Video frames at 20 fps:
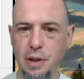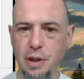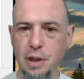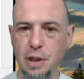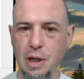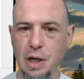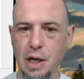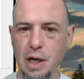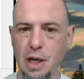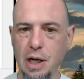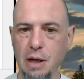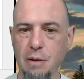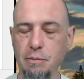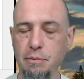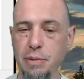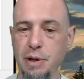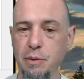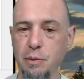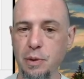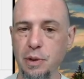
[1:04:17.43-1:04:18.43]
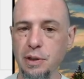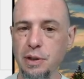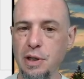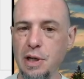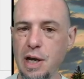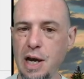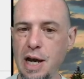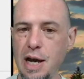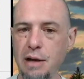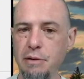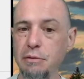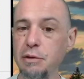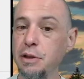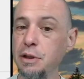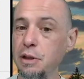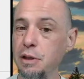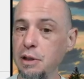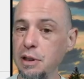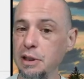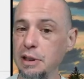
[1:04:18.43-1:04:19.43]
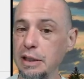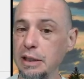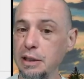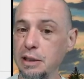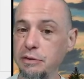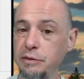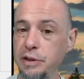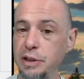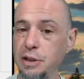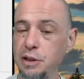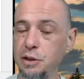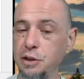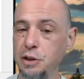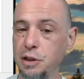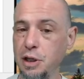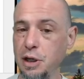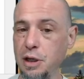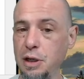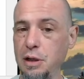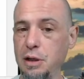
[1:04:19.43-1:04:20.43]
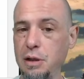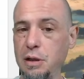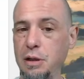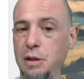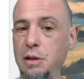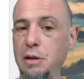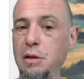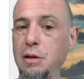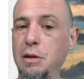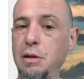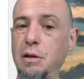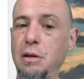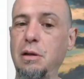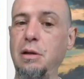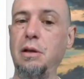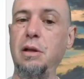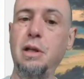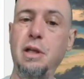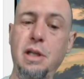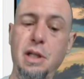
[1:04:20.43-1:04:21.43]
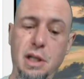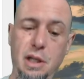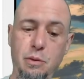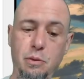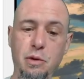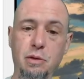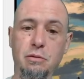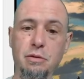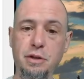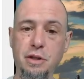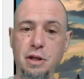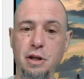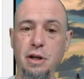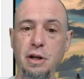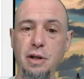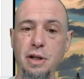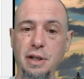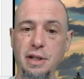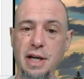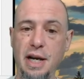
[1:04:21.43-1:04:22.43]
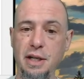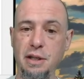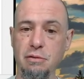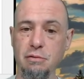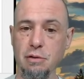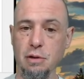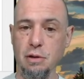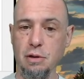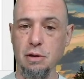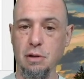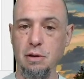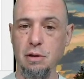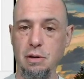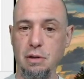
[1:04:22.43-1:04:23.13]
uh, but it will not return a list of integer. It will return a dice roll.